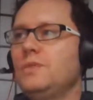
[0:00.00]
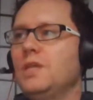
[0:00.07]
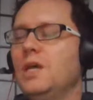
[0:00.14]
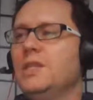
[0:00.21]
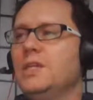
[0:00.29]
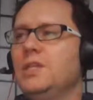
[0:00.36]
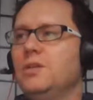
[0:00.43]

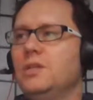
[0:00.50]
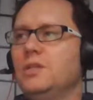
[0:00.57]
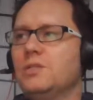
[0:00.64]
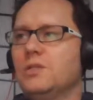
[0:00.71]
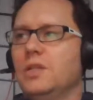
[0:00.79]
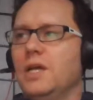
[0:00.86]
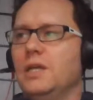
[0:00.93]
and then you can
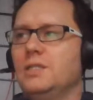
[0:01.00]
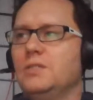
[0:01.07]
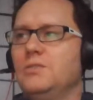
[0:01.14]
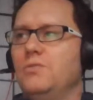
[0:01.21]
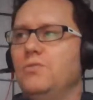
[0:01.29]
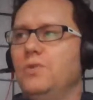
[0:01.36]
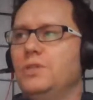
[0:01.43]
select
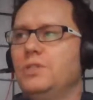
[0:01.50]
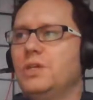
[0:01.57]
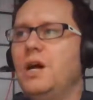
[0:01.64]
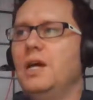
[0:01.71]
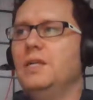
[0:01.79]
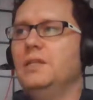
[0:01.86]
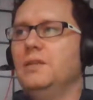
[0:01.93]
which
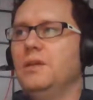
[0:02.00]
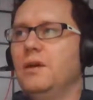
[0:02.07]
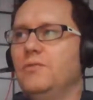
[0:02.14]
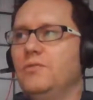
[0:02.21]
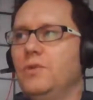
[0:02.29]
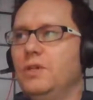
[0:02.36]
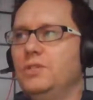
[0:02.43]
kind
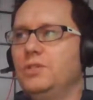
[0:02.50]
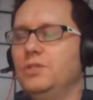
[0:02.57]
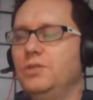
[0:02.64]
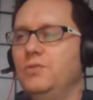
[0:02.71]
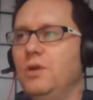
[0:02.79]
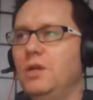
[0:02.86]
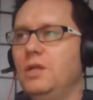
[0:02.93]
of question
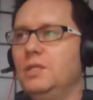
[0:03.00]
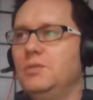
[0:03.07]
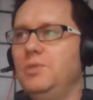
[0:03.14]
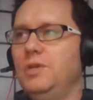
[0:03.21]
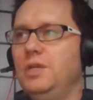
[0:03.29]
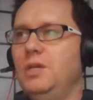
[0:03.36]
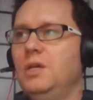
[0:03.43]
you want it to
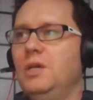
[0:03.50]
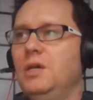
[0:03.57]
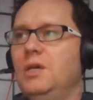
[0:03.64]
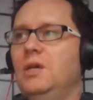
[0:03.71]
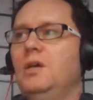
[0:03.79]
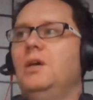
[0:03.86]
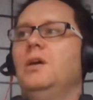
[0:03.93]
be:
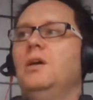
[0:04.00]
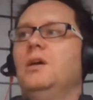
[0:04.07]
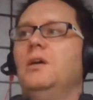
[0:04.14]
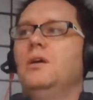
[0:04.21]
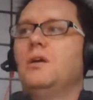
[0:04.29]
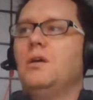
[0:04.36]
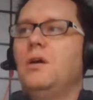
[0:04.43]

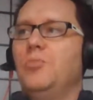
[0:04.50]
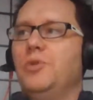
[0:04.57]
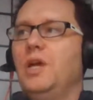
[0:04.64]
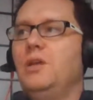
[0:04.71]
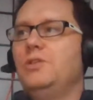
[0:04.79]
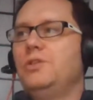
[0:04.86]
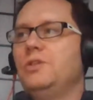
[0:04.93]

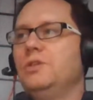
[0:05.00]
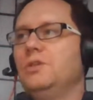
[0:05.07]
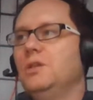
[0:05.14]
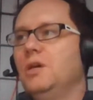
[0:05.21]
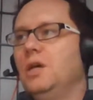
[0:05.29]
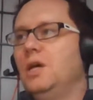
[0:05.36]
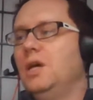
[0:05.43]

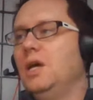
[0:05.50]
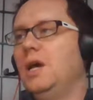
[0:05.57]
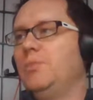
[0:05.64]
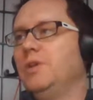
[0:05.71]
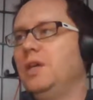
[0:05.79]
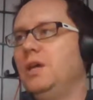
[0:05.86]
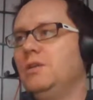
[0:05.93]
comprehension,
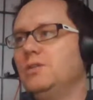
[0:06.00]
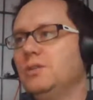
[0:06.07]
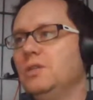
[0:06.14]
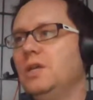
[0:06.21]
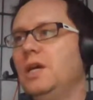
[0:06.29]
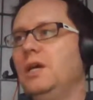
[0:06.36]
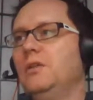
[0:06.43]

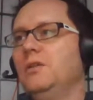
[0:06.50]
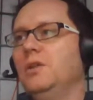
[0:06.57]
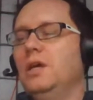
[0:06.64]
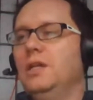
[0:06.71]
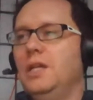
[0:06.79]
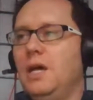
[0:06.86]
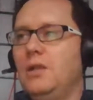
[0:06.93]
application,
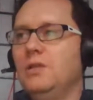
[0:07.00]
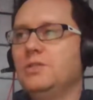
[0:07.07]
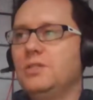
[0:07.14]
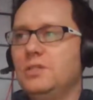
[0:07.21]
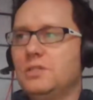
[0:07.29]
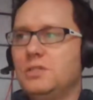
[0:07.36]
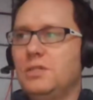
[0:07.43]

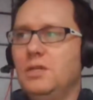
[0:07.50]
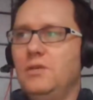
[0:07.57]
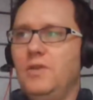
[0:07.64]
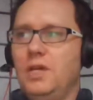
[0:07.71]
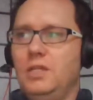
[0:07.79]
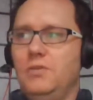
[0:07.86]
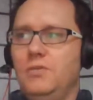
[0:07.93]
analysis,
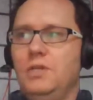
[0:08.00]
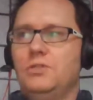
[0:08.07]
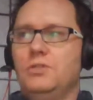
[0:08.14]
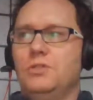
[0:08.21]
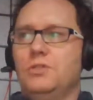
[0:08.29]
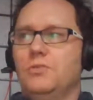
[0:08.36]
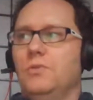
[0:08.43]

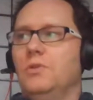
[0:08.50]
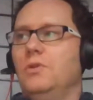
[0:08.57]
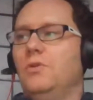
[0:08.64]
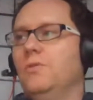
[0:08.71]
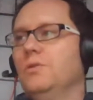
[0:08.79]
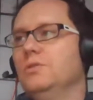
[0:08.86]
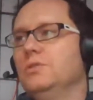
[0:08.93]
evaluations,
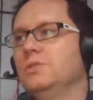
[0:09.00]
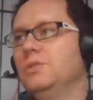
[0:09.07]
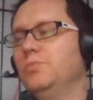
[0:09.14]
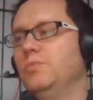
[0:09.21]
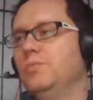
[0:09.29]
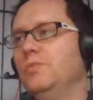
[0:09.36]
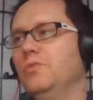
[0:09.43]

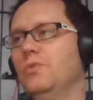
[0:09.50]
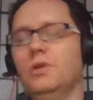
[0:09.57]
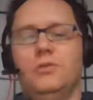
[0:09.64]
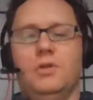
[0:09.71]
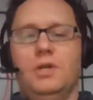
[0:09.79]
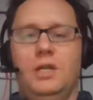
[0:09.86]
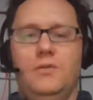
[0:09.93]
or
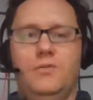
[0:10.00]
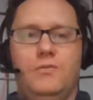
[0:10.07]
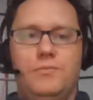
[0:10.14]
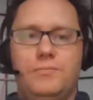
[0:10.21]
creative.